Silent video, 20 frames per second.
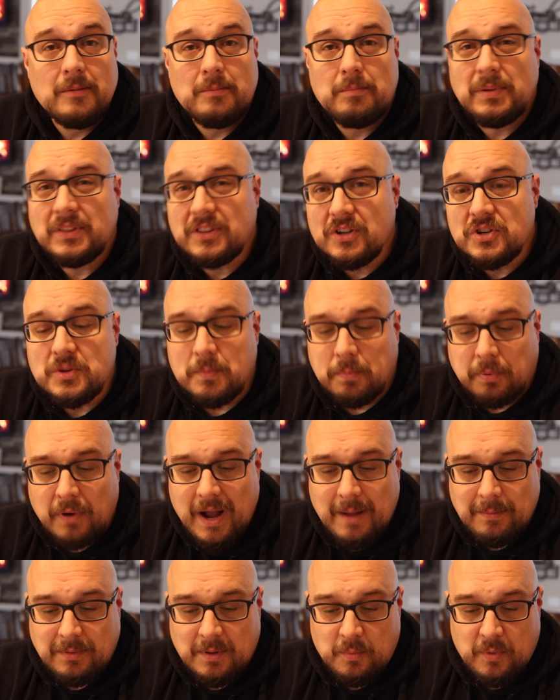But there's a
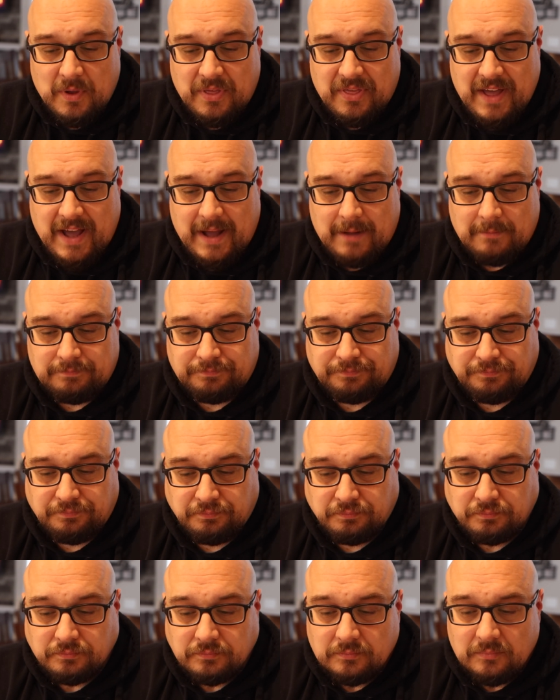problem with that.
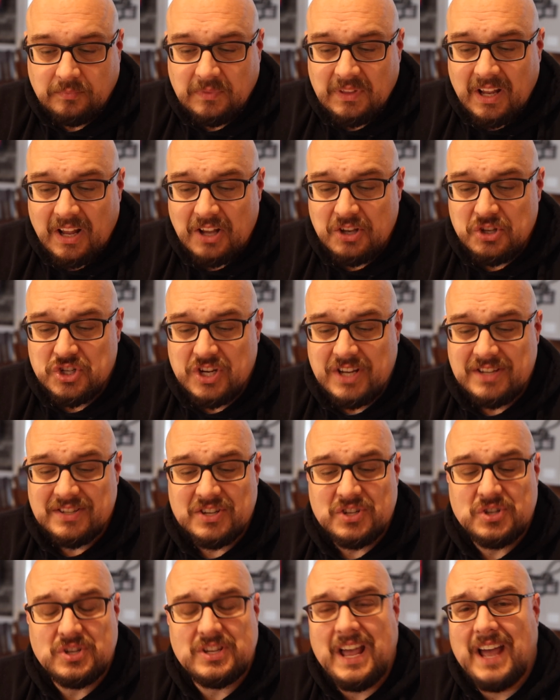
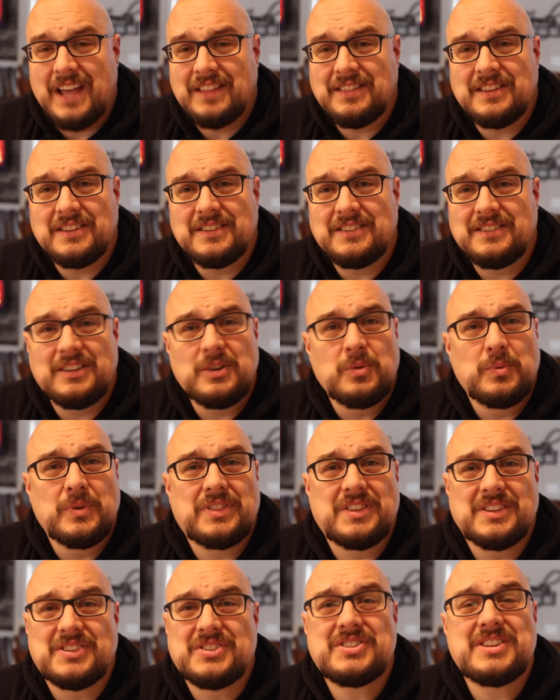Jesus had to deal
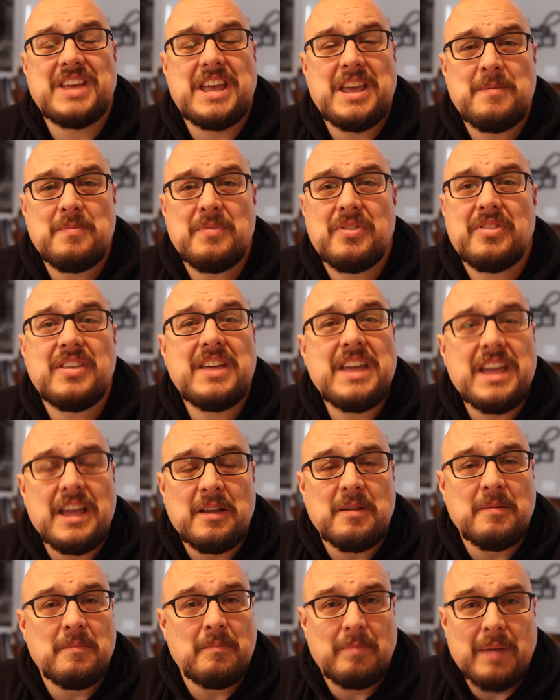with the same
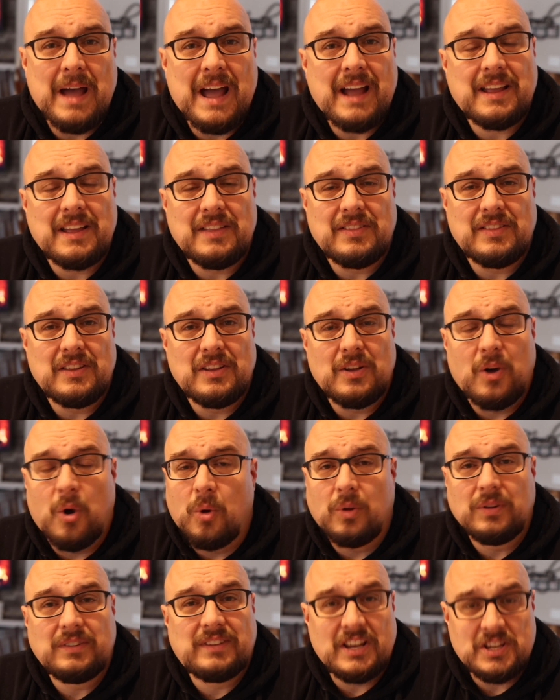thing back in the
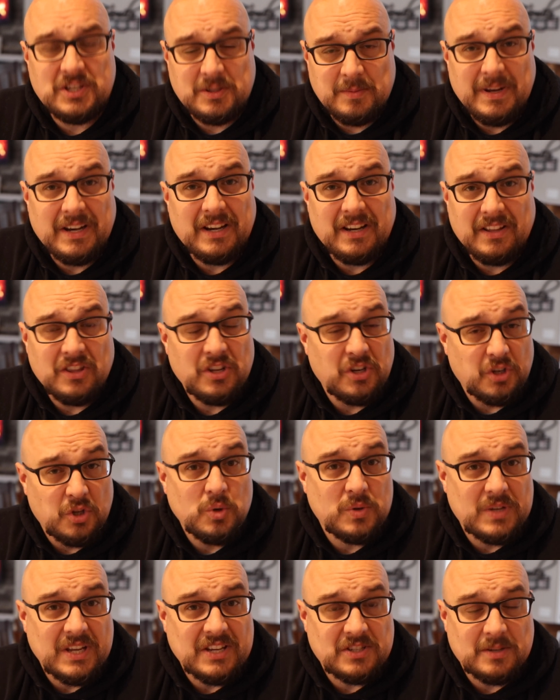Old Testament and in the
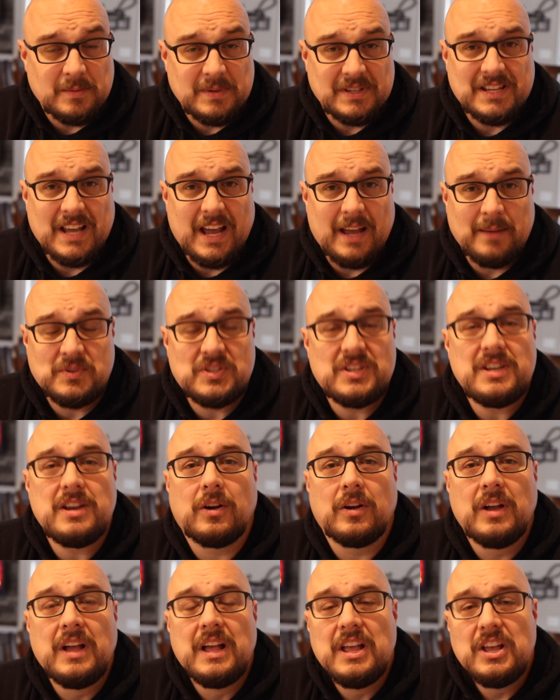New Testament times
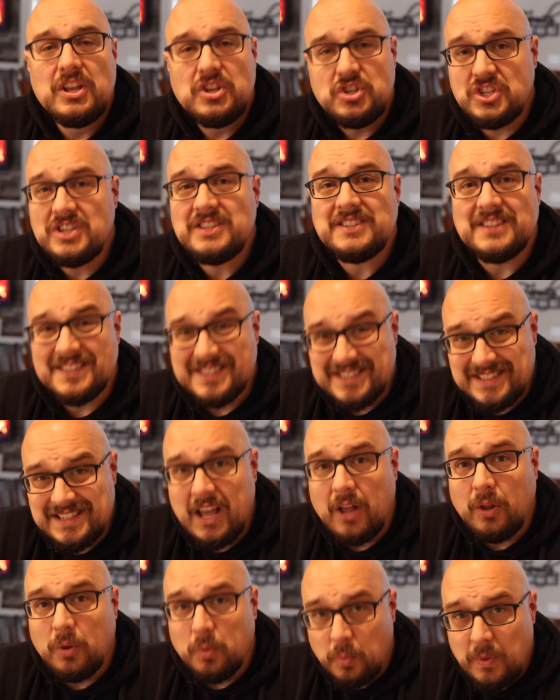here. Jesus
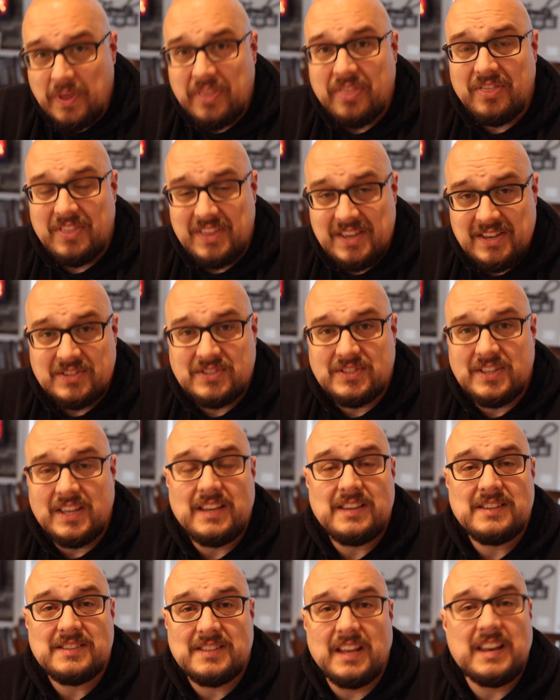dealt with these
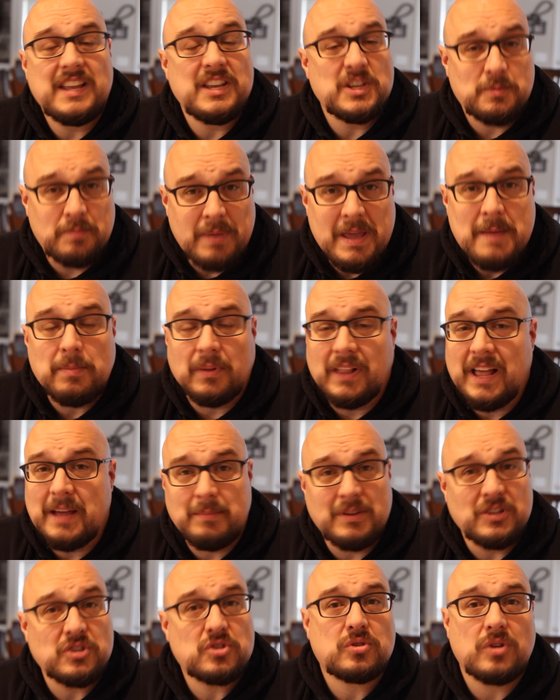things that his people had
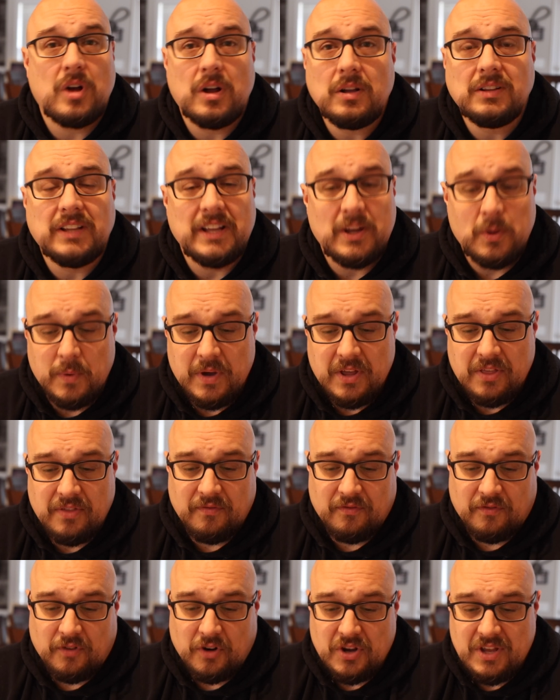been struggling with
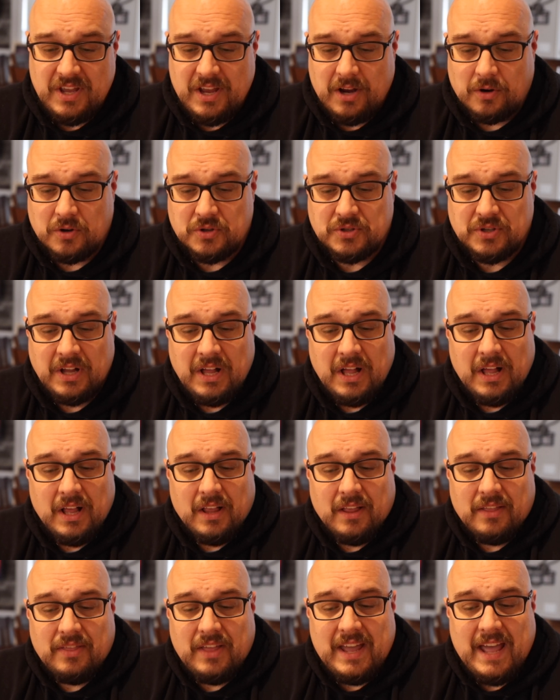for years.
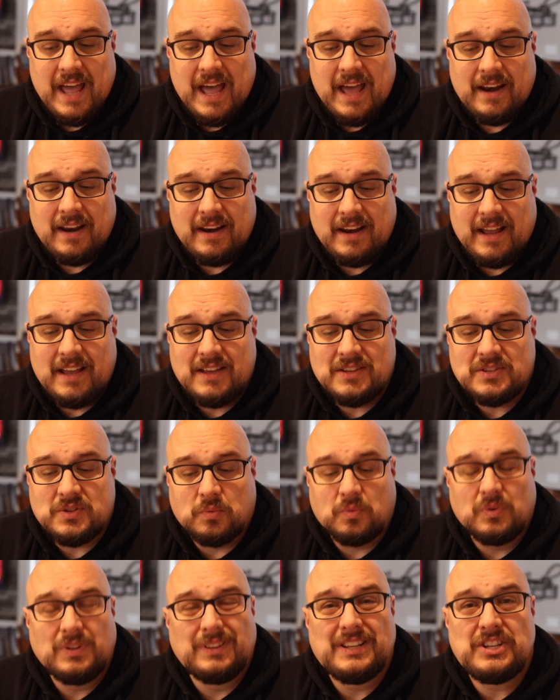They had it as
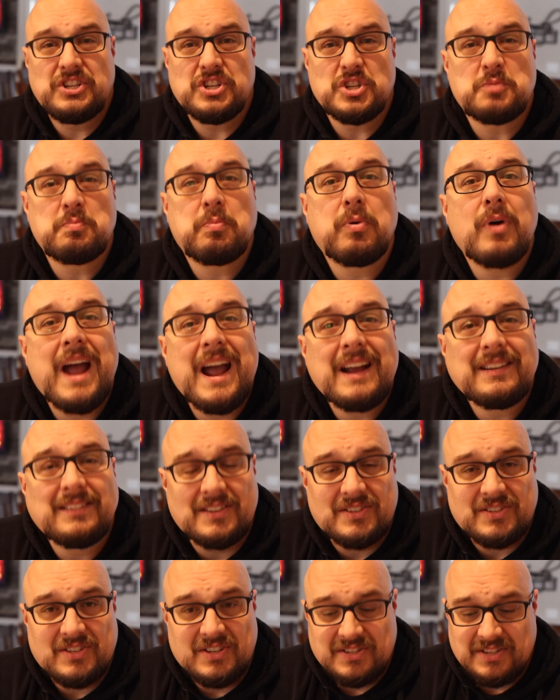religious
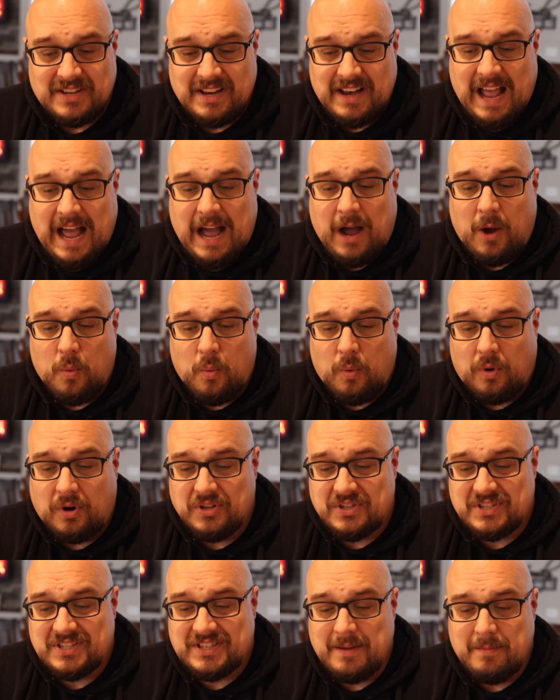practices and
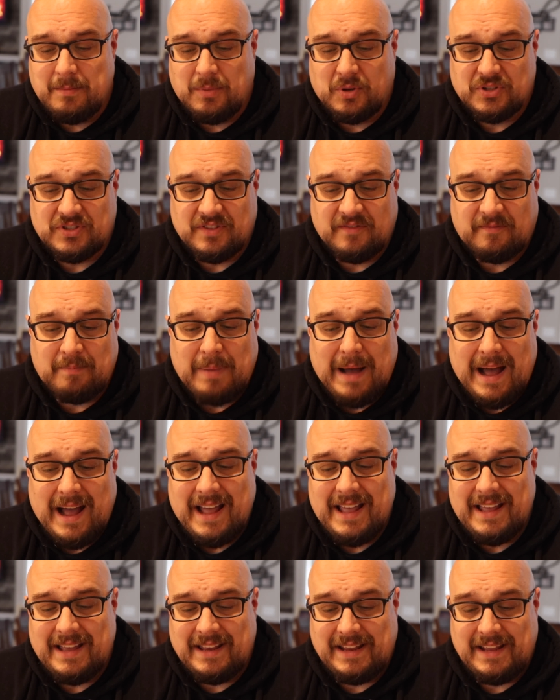outward symbols of
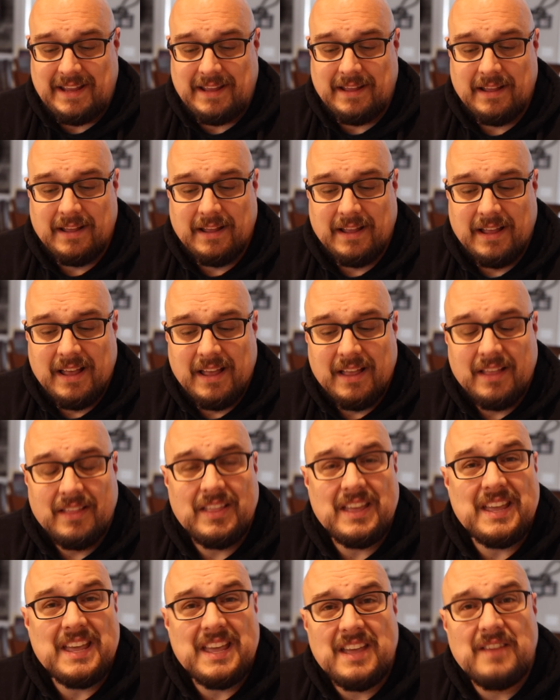piety.
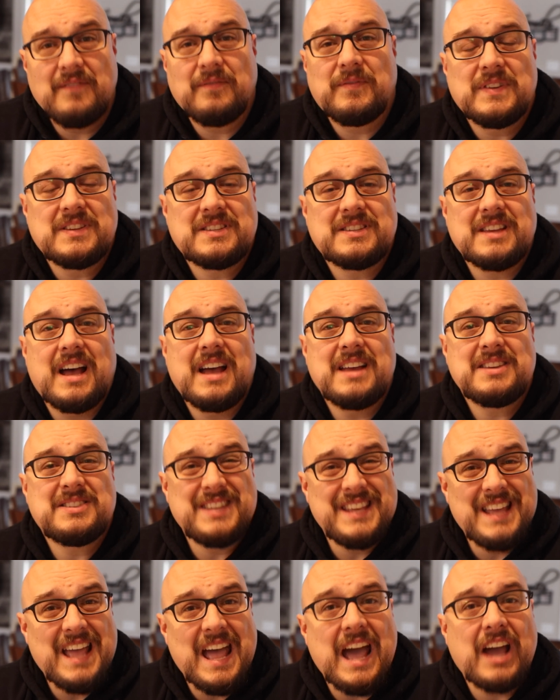They emphasized
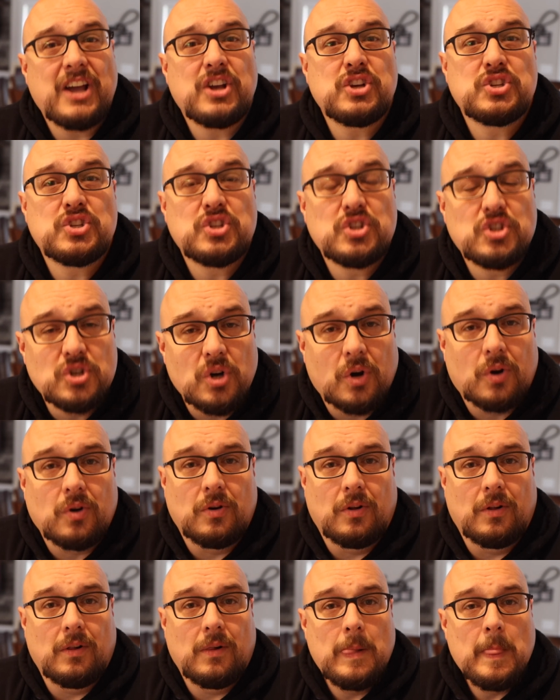the
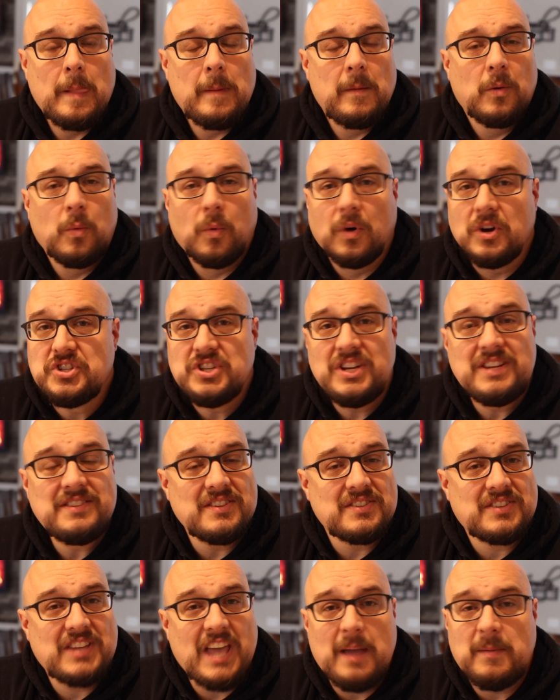external, where
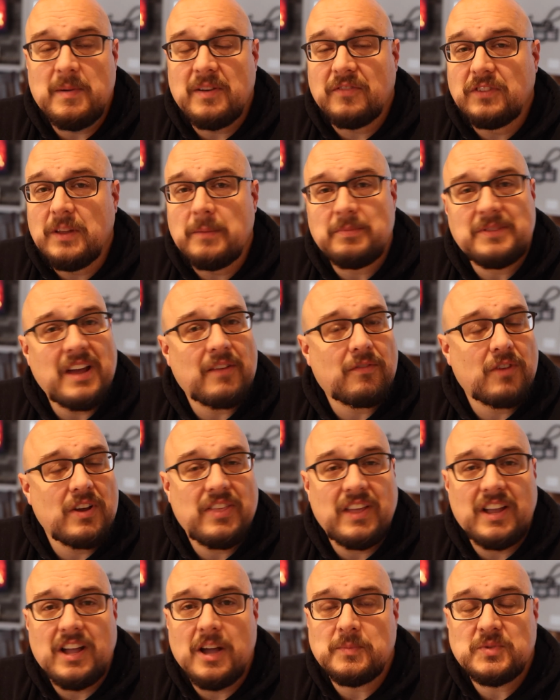Jesus came and flipped
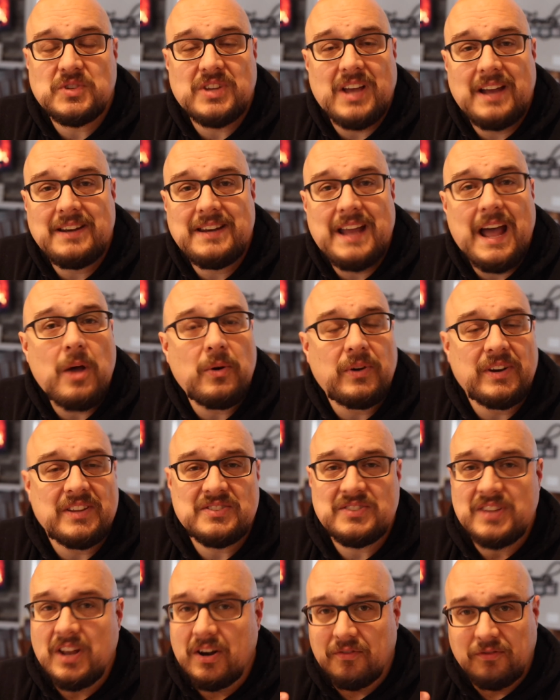everything upside down, and
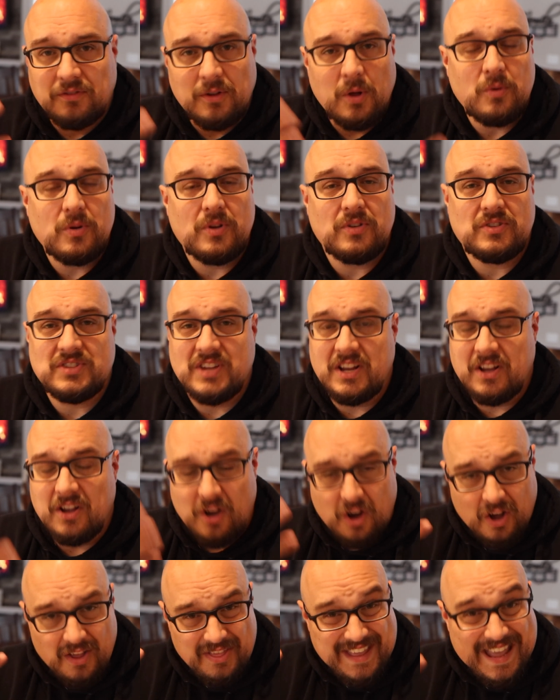instead of focusing
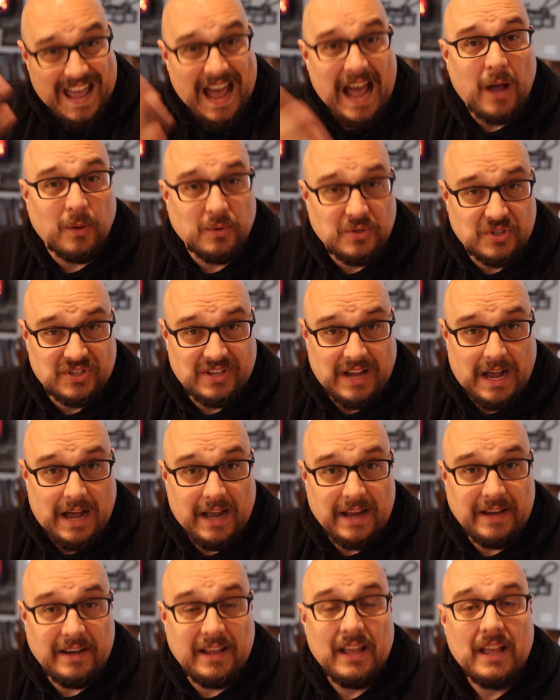on the
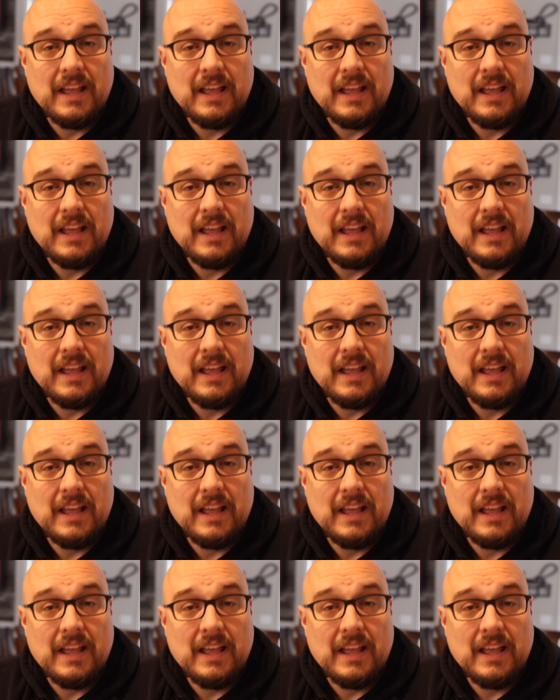outside,